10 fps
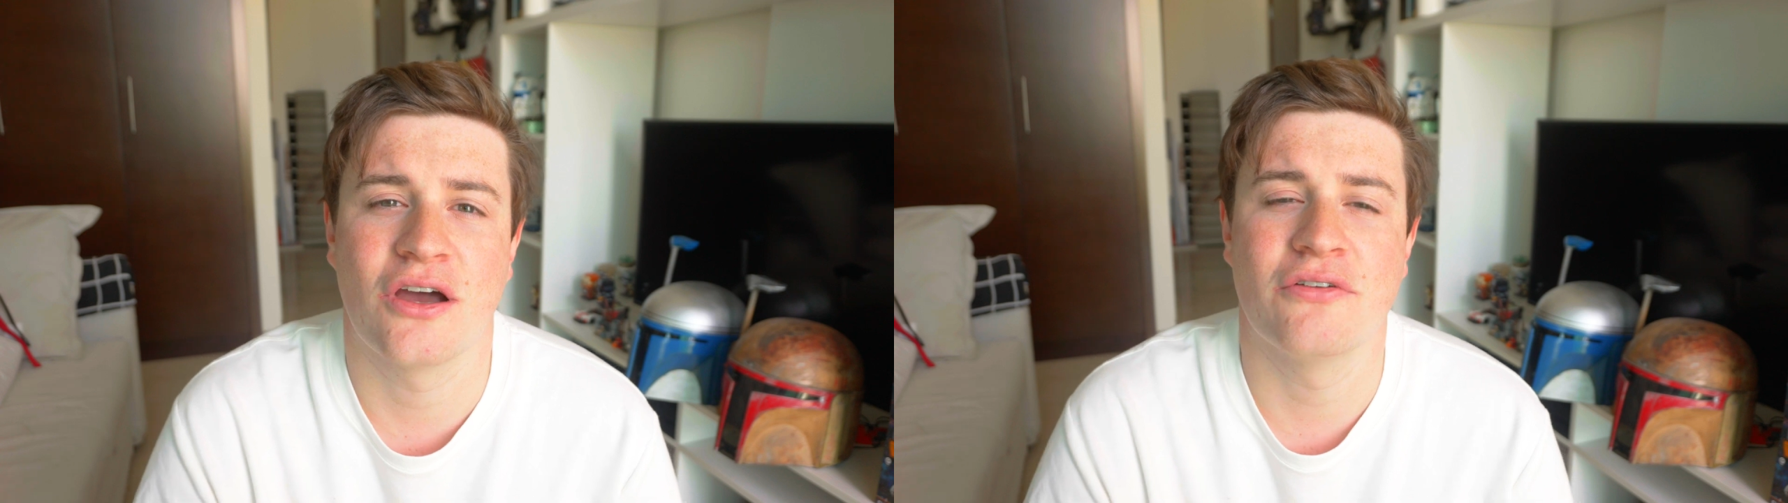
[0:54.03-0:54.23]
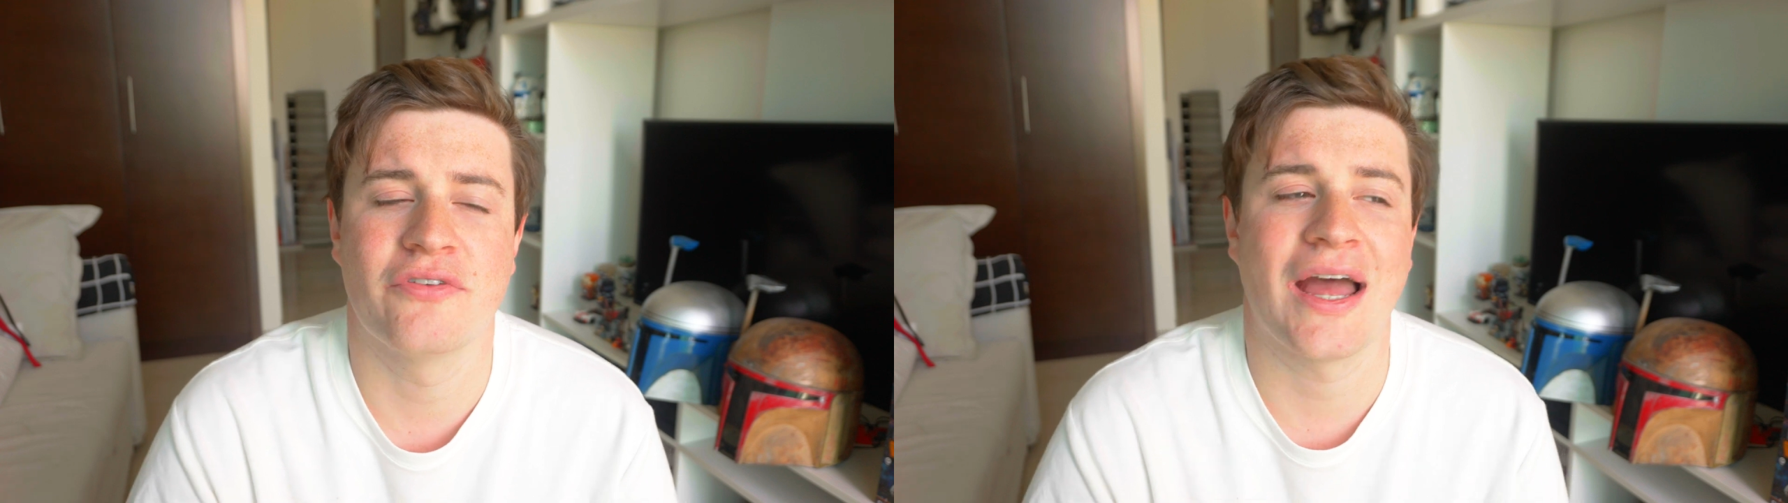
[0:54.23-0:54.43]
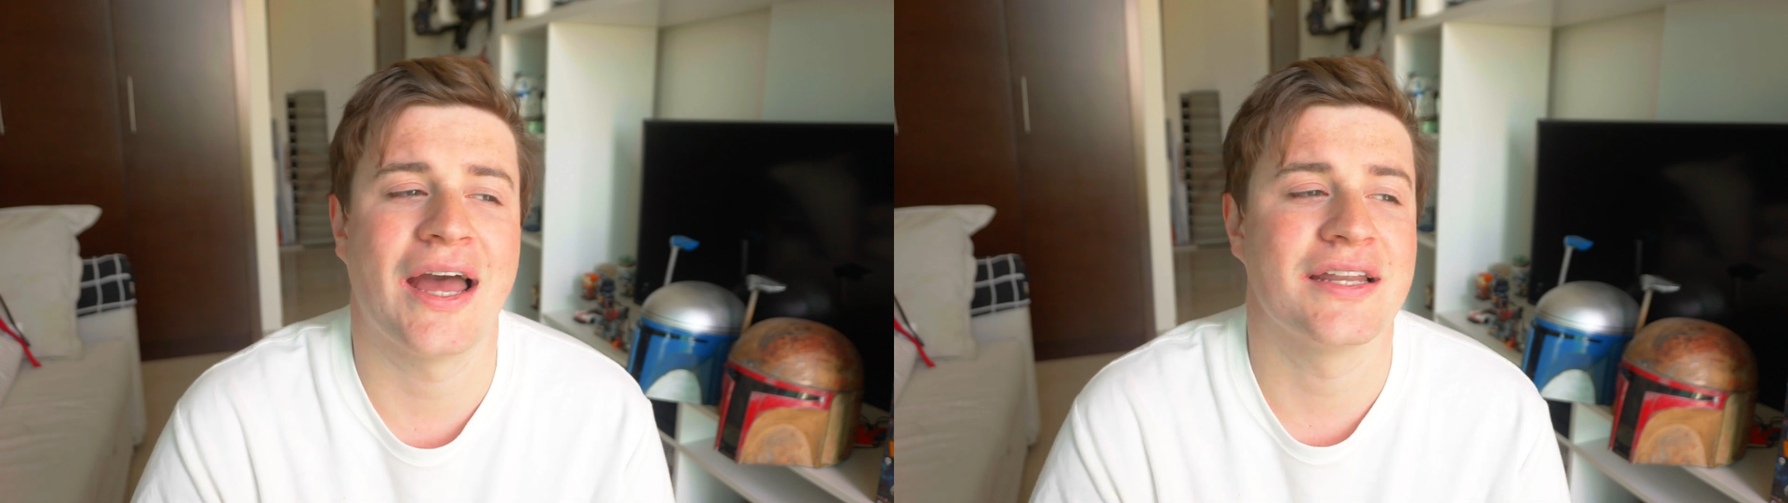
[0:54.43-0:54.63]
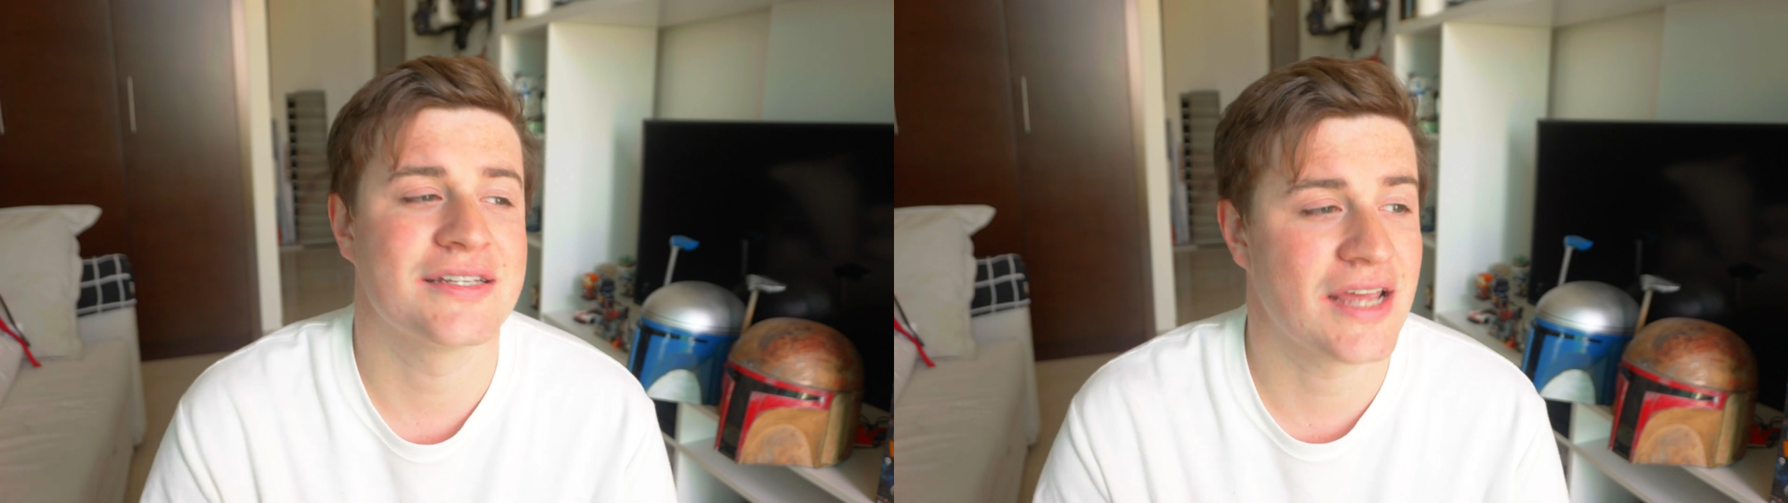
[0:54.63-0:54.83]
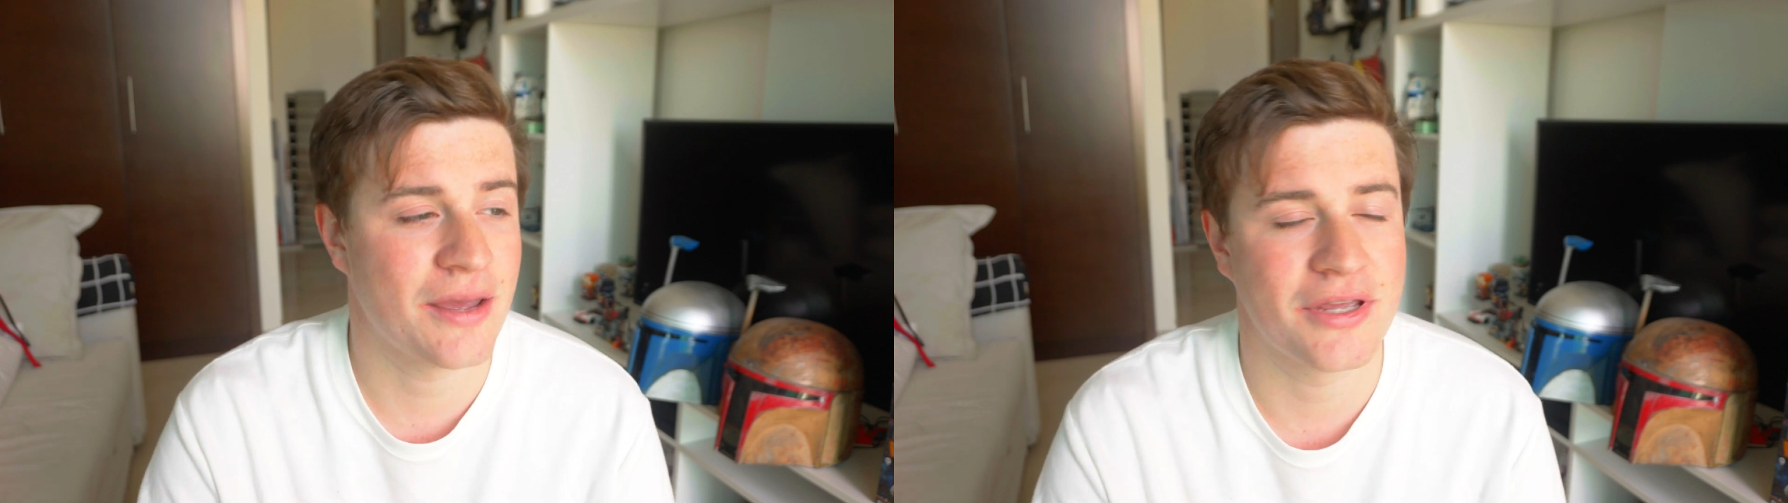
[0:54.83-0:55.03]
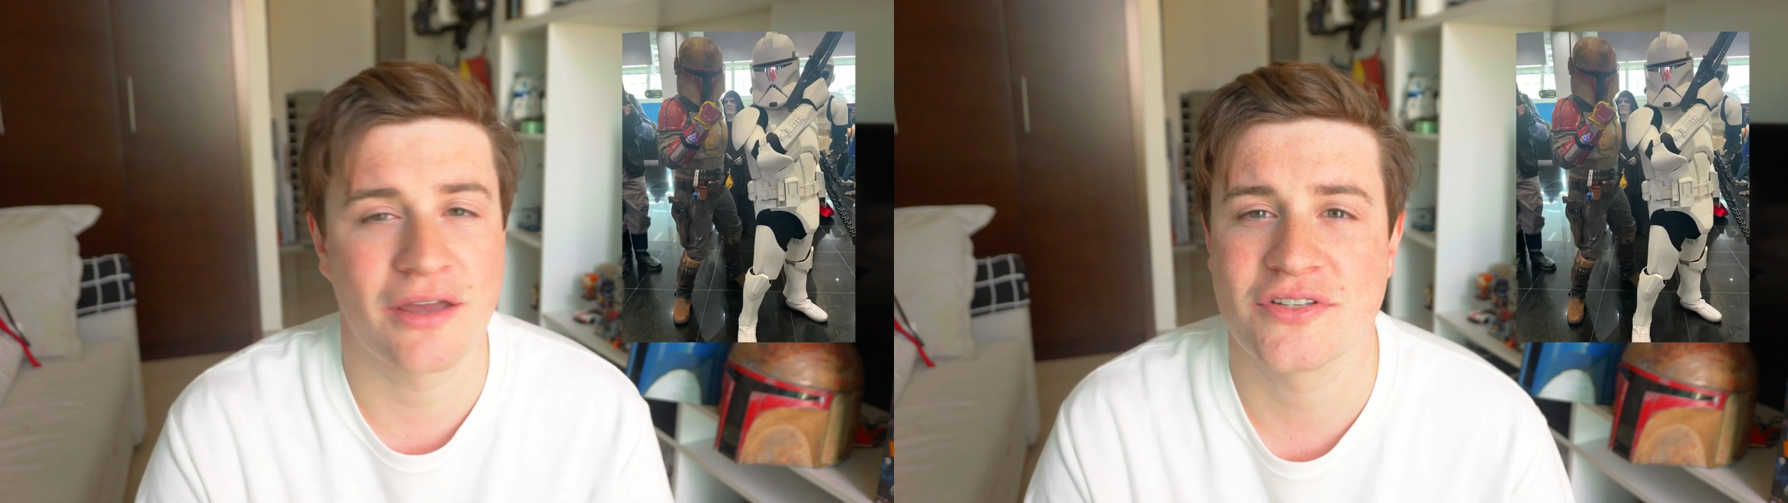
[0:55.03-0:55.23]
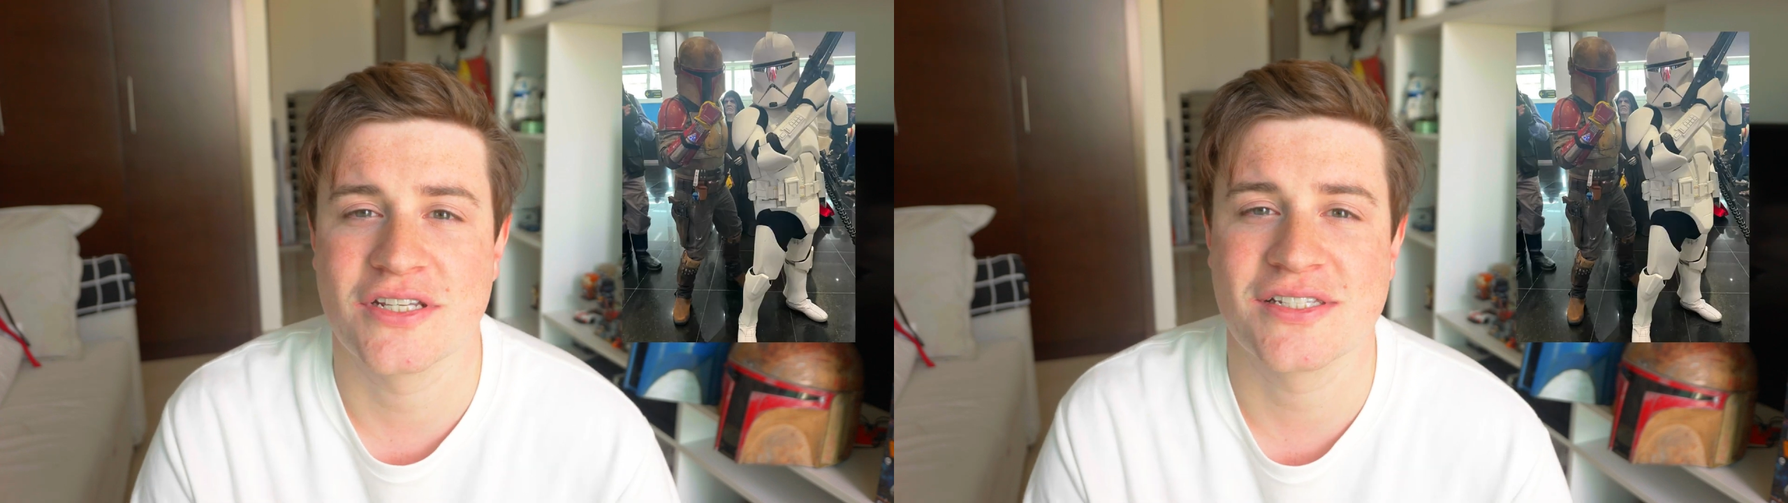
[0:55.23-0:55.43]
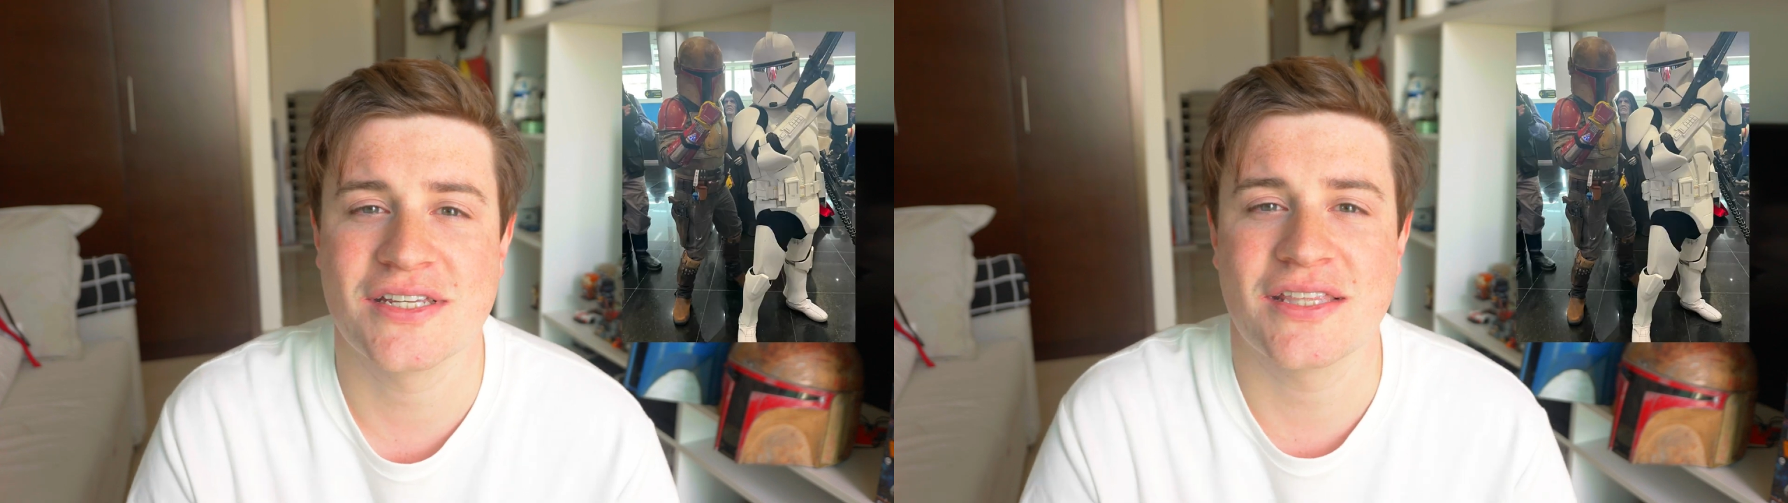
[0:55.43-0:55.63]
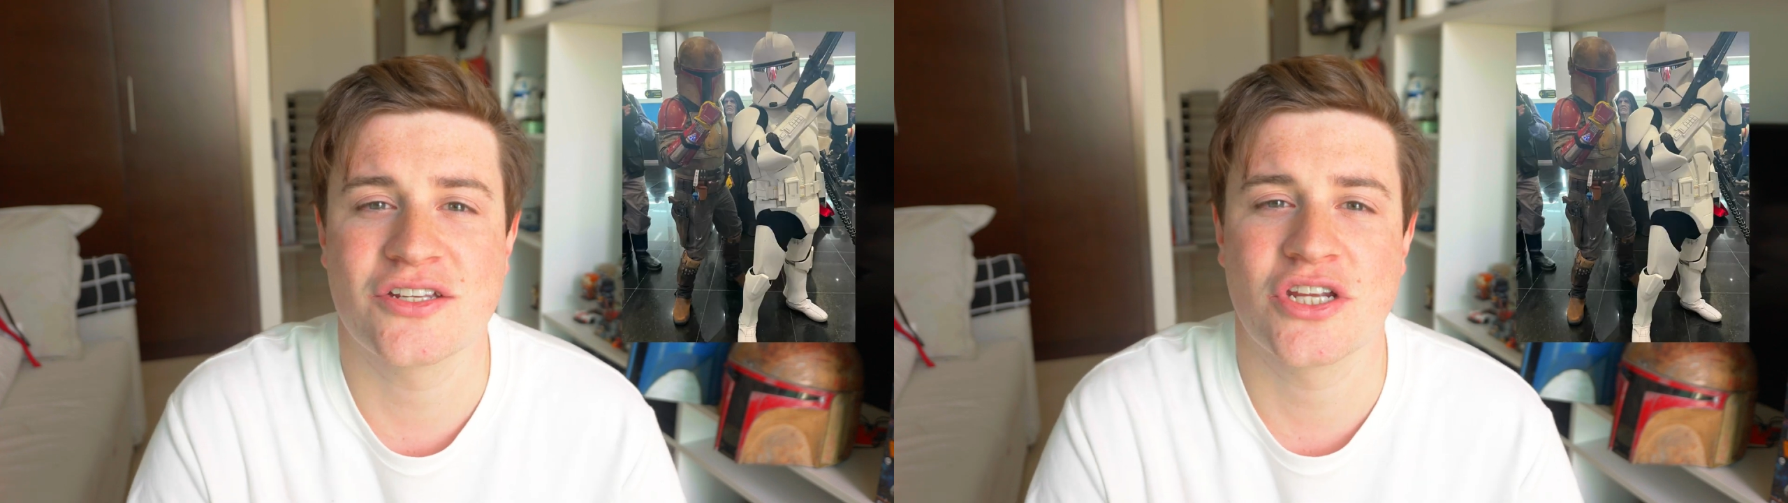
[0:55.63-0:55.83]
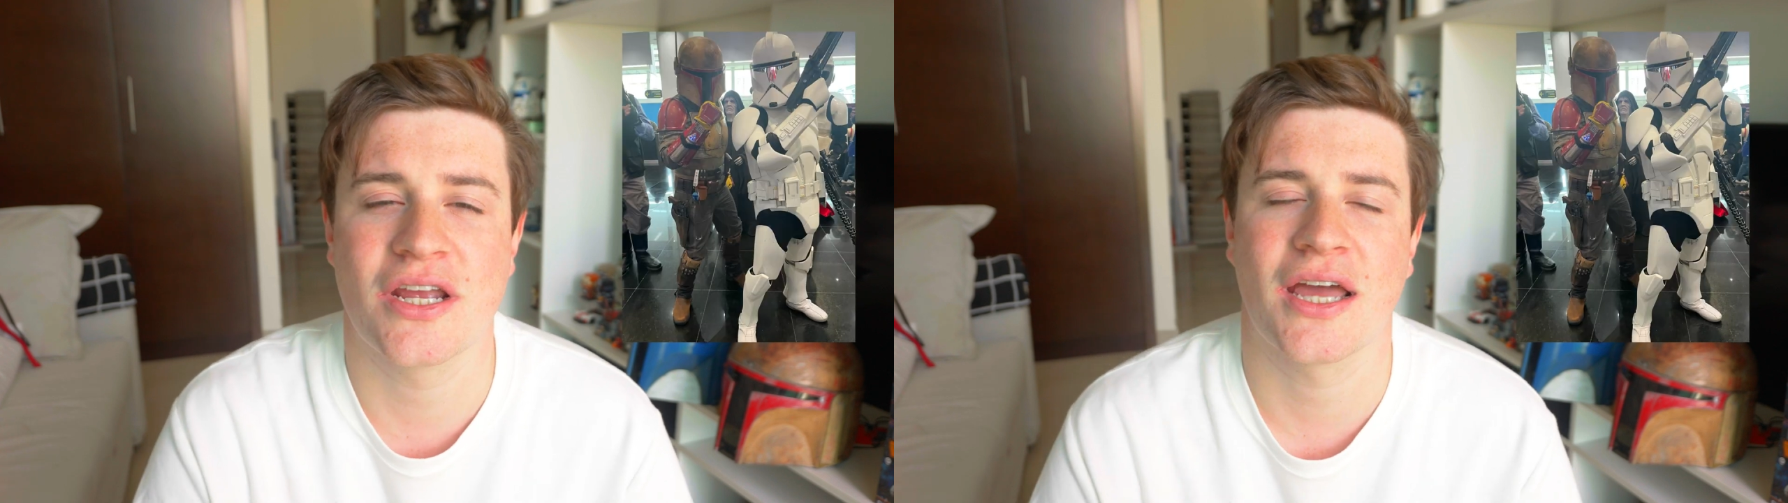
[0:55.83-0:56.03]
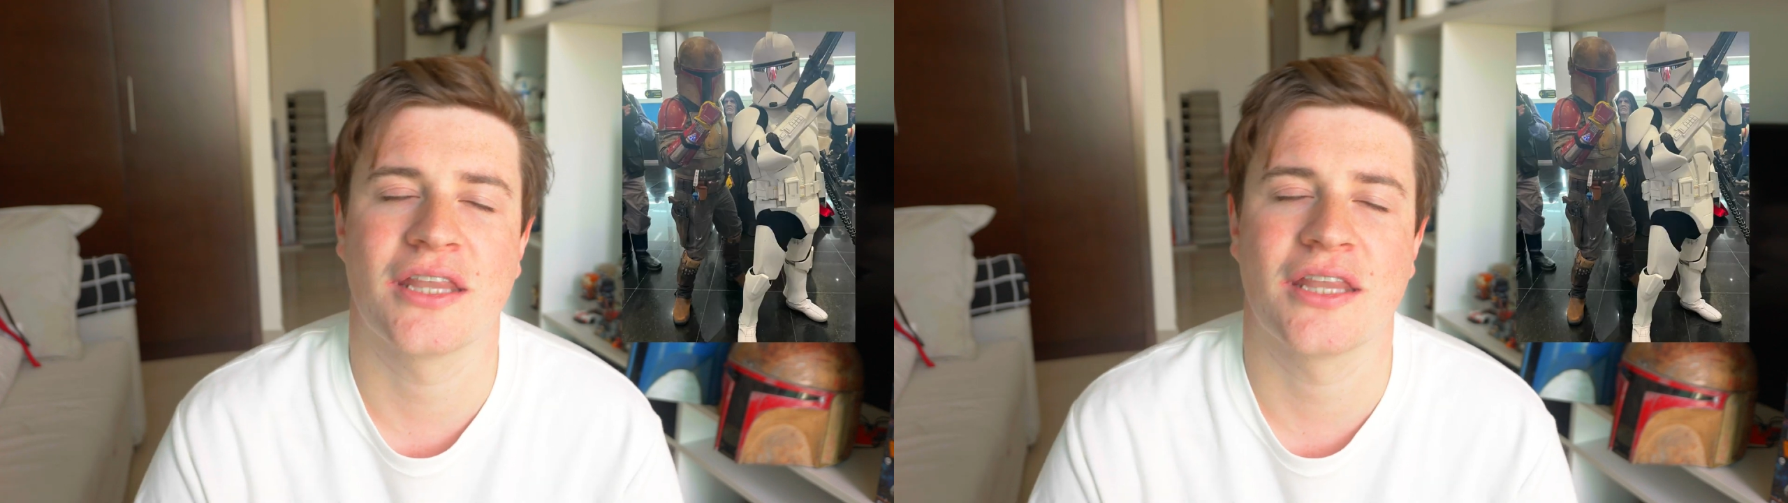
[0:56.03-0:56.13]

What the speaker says: over at MEFCC this year,